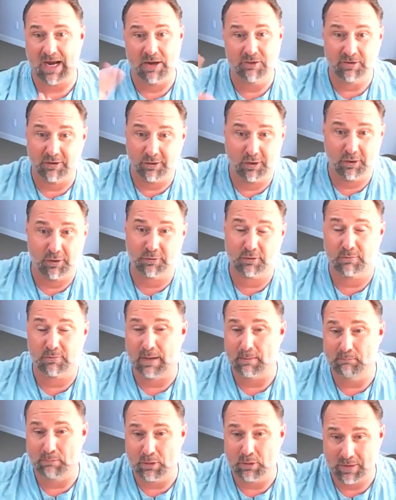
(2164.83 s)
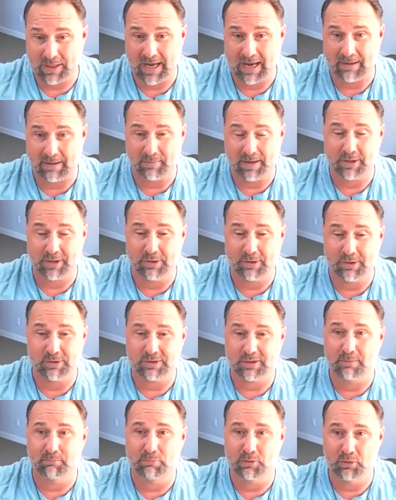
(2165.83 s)
I'd rather go through my boot camp, my Coast
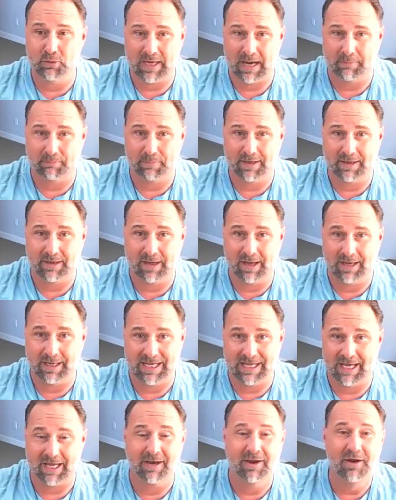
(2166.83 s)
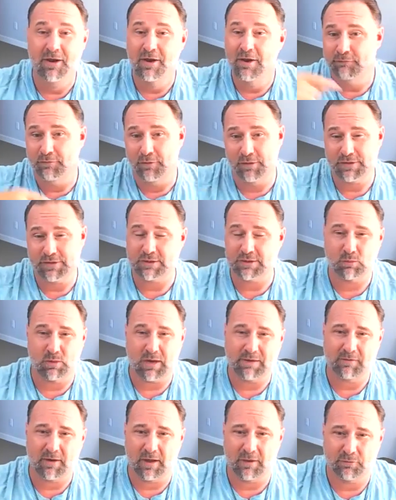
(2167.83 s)
Guard boot camp again, versus what
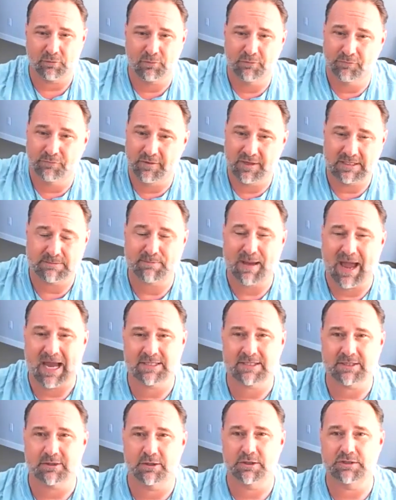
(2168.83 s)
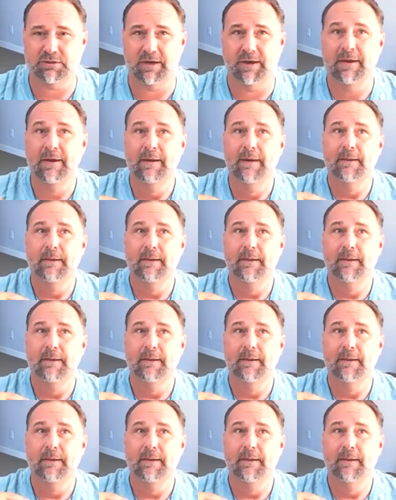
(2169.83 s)
I've gone through for this back surgery.